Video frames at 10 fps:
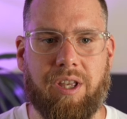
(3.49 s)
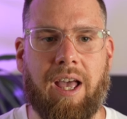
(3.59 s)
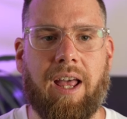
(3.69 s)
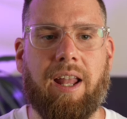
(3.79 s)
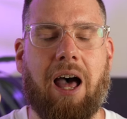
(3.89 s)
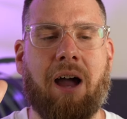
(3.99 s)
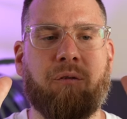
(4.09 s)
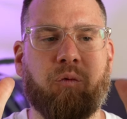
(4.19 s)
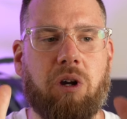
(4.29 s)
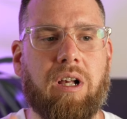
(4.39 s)
and
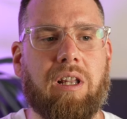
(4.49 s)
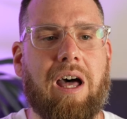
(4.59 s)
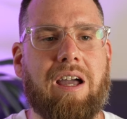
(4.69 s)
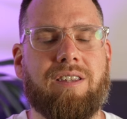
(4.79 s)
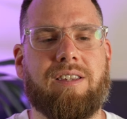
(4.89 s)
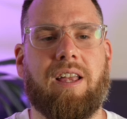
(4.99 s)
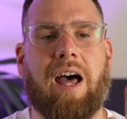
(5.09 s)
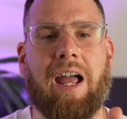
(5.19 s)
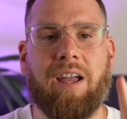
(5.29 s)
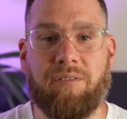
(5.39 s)
I've realized that
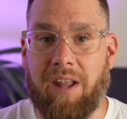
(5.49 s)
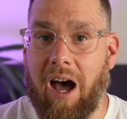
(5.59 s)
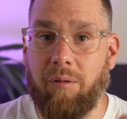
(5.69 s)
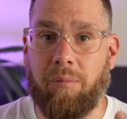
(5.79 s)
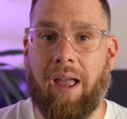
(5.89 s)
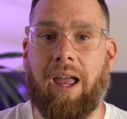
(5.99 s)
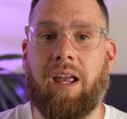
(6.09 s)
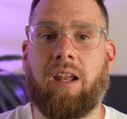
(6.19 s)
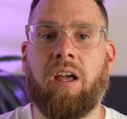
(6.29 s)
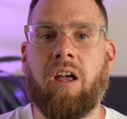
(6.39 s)
I have not
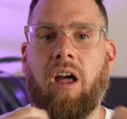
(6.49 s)
made